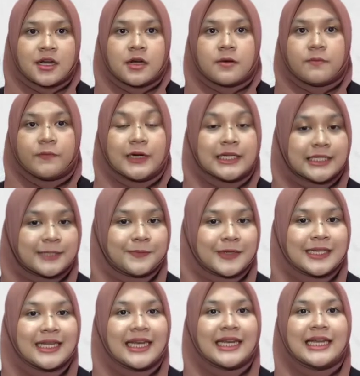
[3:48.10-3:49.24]

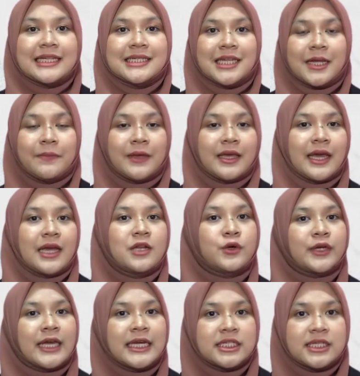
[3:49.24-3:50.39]
Principle in Islamic
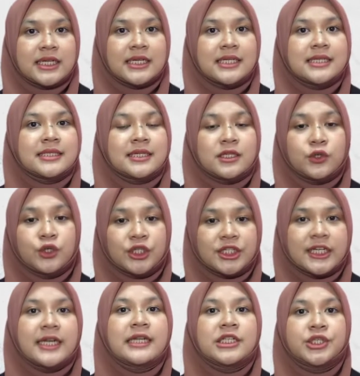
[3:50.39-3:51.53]
educational
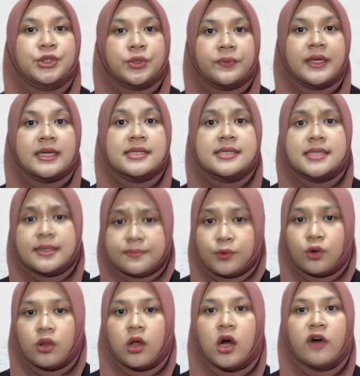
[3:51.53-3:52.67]
institutions should be a
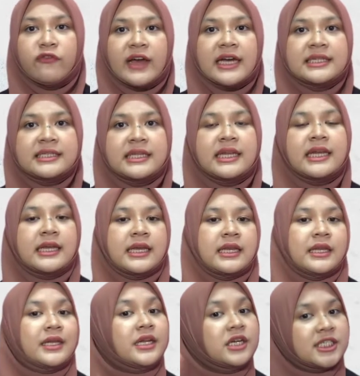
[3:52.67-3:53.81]
symbol of excellence in
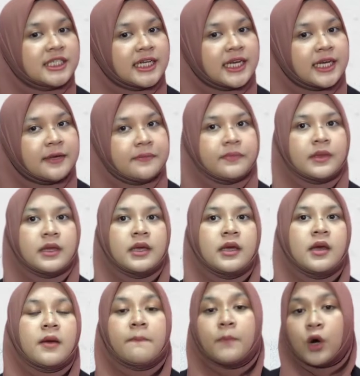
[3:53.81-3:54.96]
leadership,
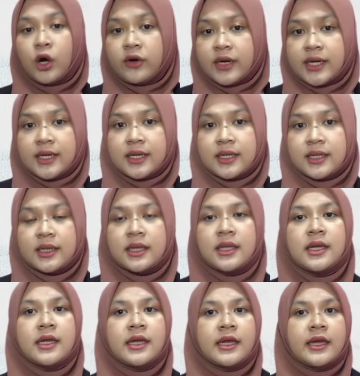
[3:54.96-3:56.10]
moral,
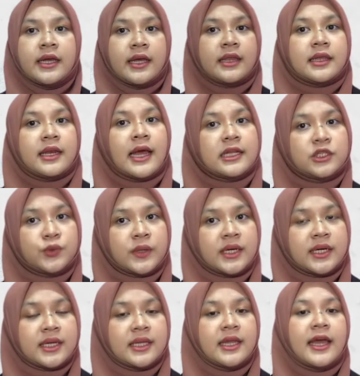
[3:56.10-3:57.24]

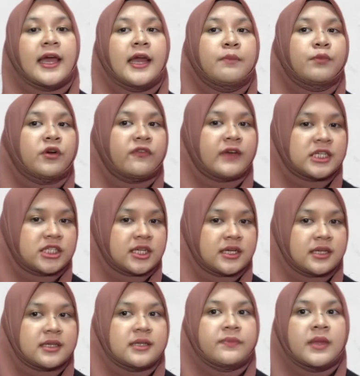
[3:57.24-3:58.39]
intellectual, and
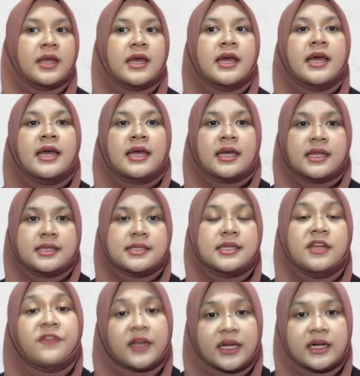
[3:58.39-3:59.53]
professional. It is
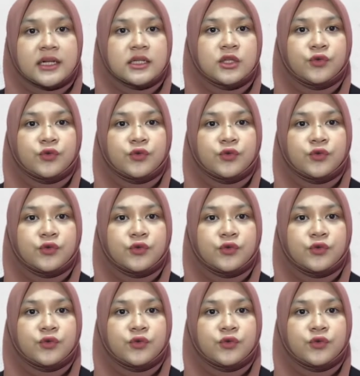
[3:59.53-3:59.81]
difficult to